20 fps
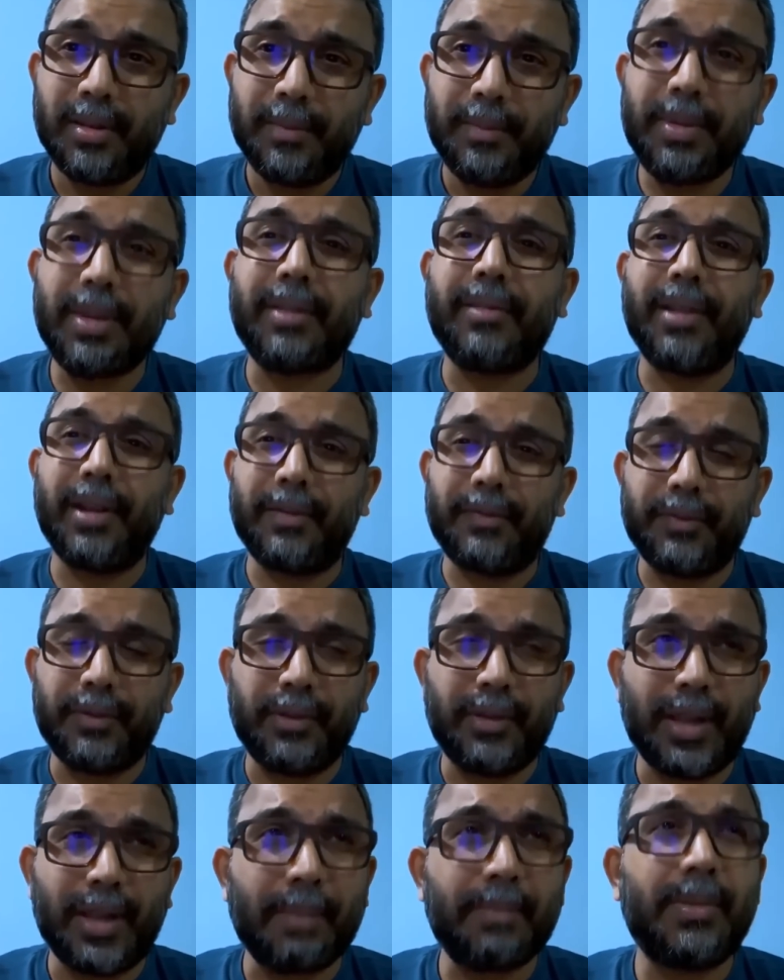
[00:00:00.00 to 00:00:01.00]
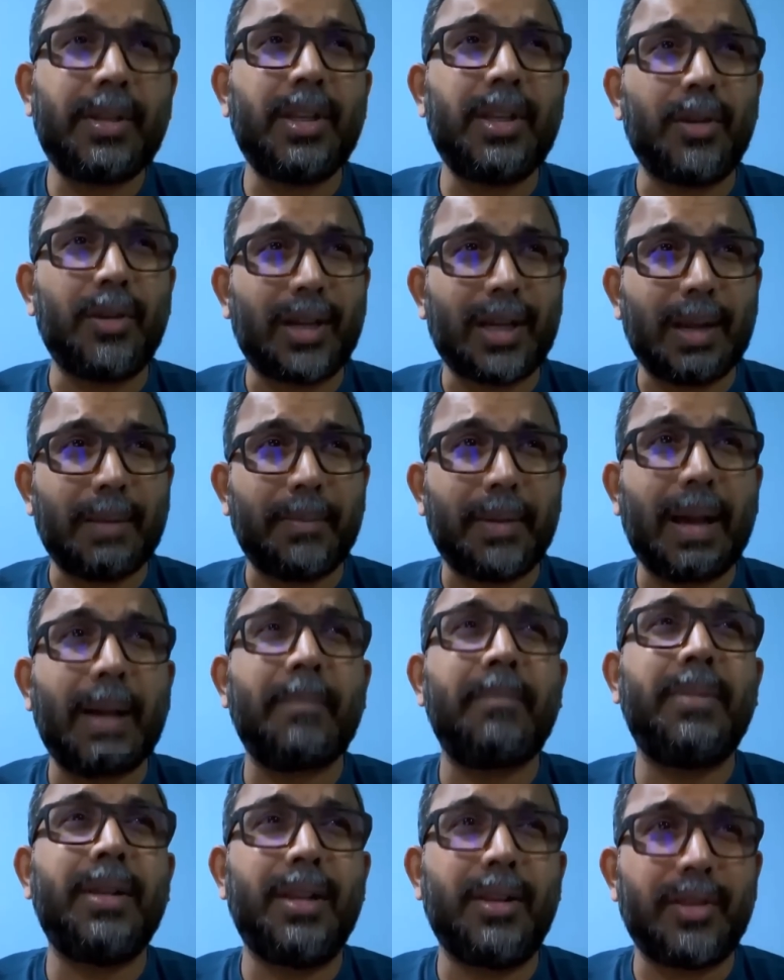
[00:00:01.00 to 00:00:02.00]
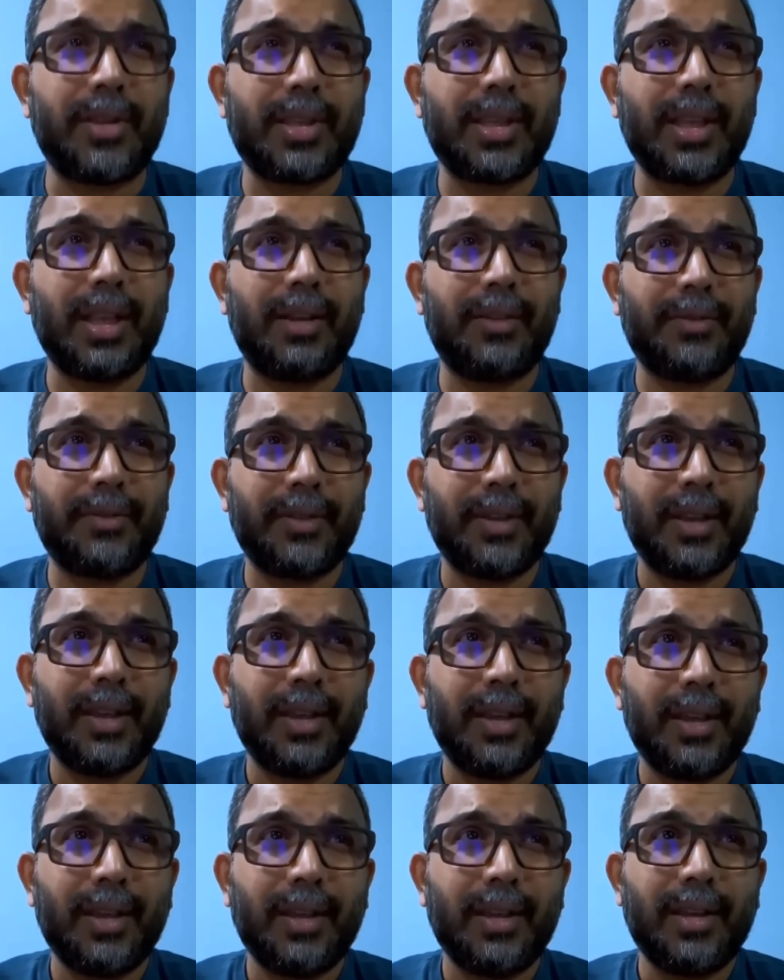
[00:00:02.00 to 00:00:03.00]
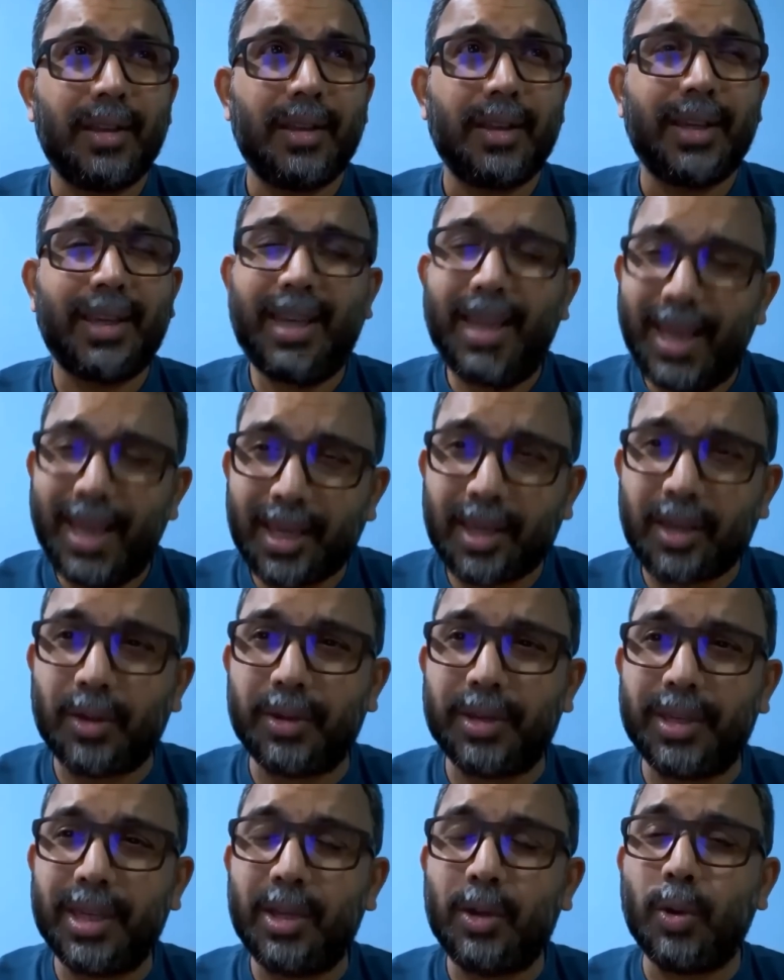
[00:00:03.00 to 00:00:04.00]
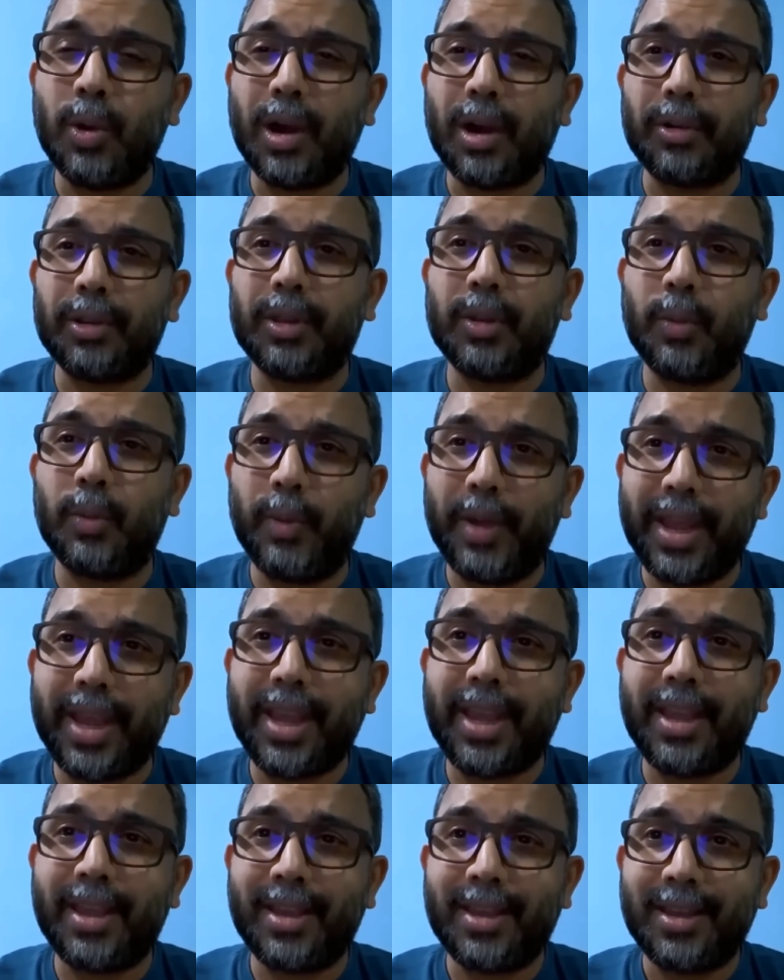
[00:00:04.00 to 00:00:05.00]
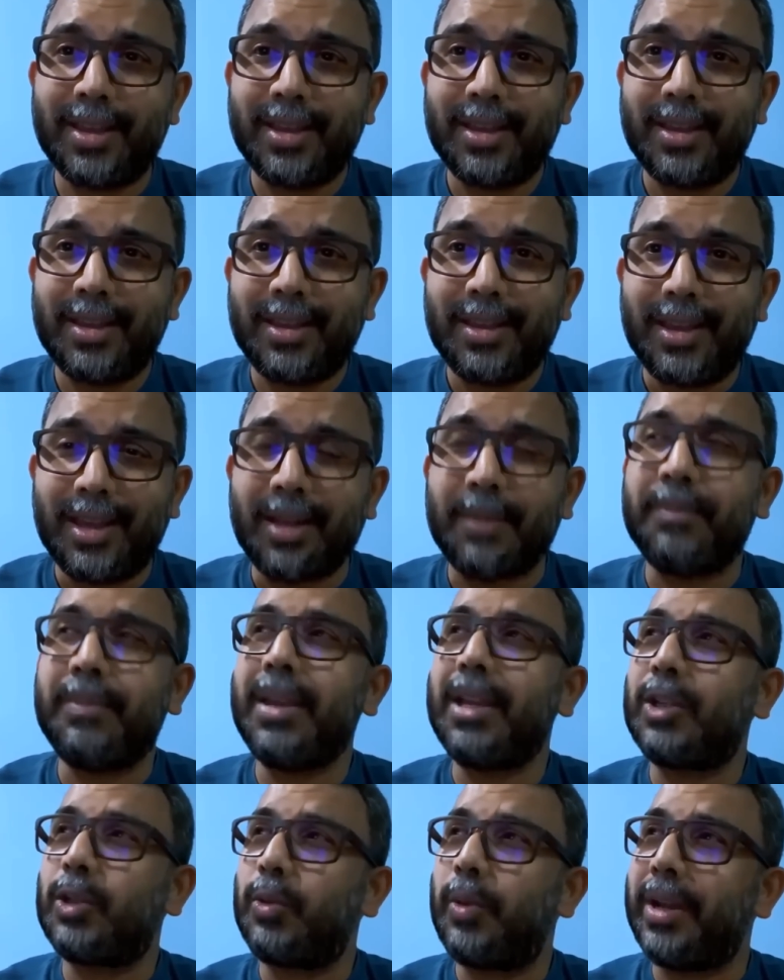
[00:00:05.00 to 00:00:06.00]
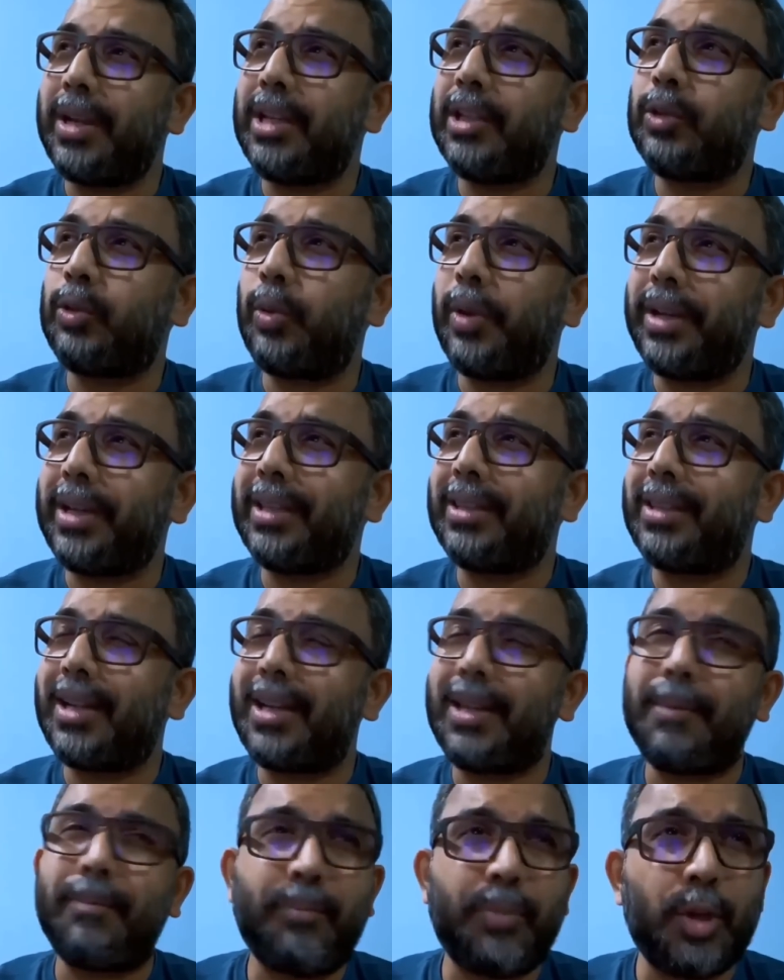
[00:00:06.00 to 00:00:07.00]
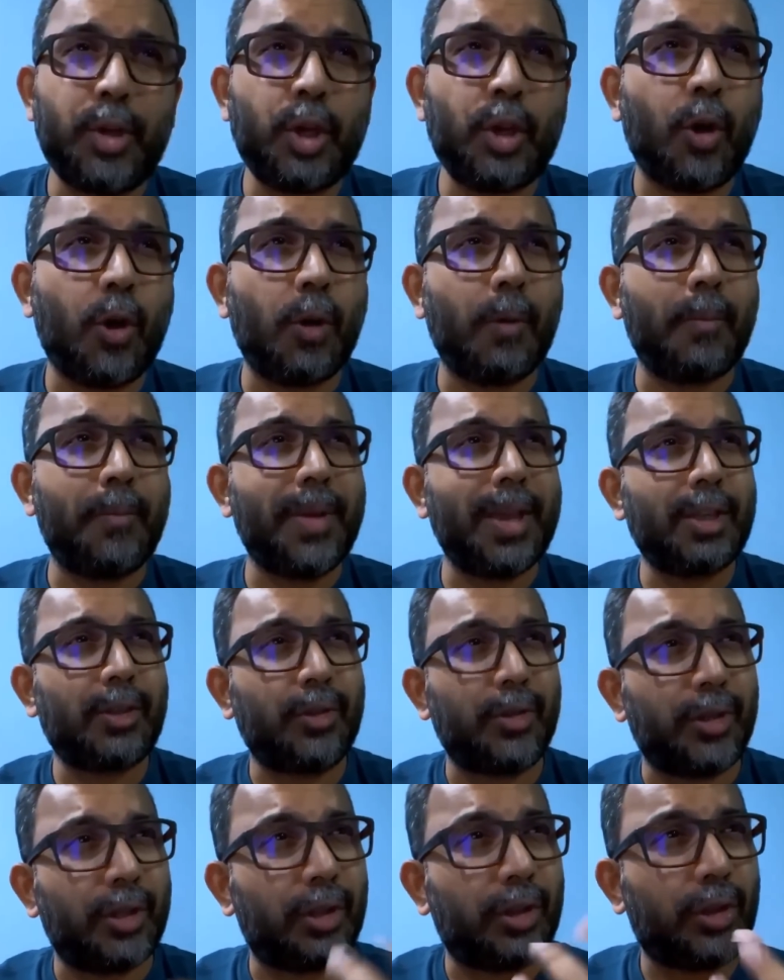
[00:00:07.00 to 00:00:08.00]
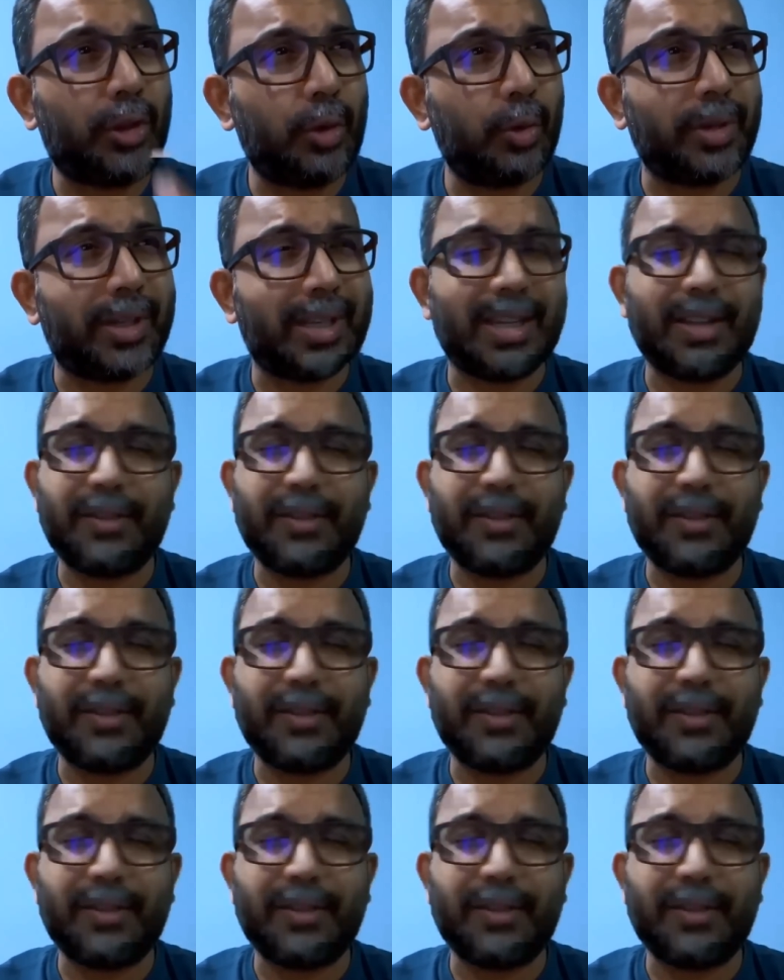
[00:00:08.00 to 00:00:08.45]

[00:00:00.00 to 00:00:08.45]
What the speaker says: Be grateful. Empty your cup. Humble yourself. Kick your ego out of the way. And make 2023 pure based on the truth.